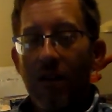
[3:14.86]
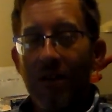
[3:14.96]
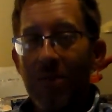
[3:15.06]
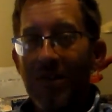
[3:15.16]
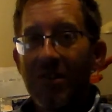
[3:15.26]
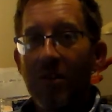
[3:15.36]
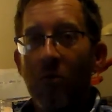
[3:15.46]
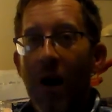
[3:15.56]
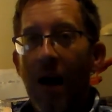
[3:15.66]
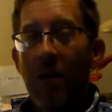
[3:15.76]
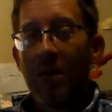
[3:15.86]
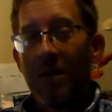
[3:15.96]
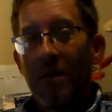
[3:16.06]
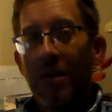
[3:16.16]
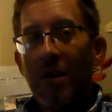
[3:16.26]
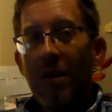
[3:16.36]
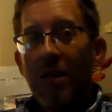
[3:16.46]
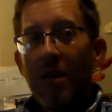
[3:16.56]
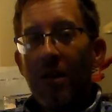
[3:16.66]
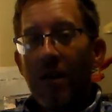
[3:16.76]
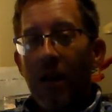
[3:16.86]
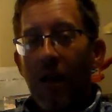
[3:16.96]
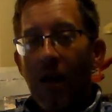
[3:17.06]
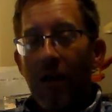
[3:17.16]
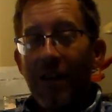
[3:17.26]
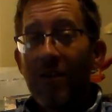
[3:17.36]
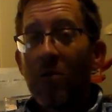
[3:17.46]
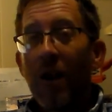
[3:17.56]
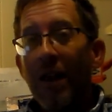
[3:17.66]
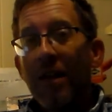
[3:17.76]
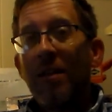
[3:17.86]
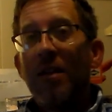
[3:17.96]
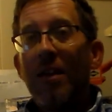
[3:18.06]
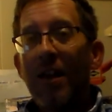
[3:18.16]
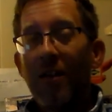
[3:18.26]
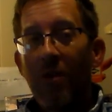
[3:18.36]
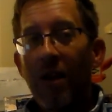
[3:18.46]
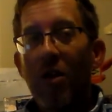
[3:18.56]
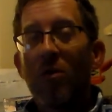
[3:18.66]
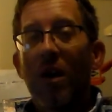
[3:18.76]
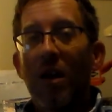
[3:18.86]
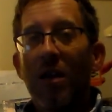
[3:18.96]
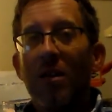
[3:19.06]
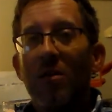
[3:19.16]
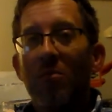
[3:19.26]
it had been sitting a while, and it ran okay.